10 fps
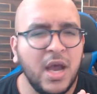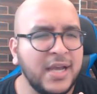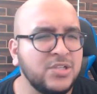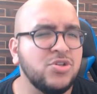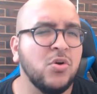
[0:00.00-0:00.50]

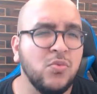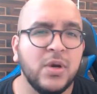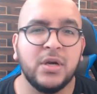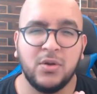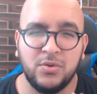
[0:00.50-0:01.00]
I don't
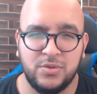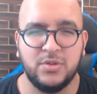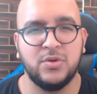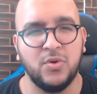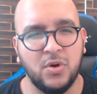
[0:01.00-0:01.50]
want to go to
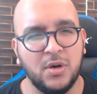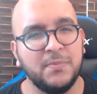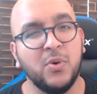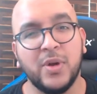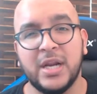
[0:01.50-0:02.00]
the door,
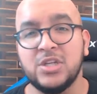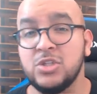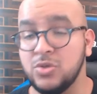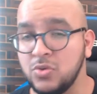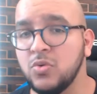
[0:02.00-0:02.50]
but what I
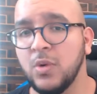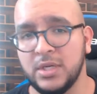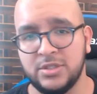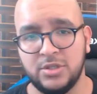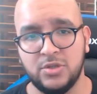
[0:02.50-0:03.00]
do
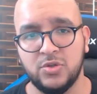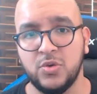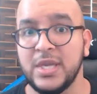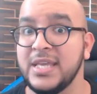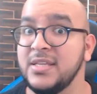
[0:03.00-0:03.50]
want to
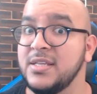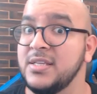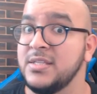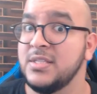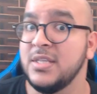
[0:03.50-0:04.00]
do
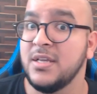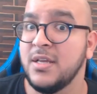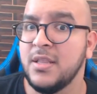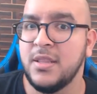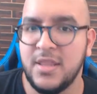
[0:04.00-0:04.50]
is
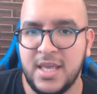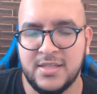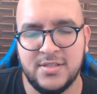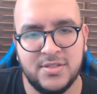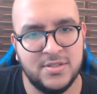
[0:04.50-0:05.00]

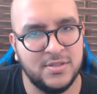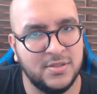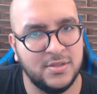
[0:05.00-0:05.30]
this.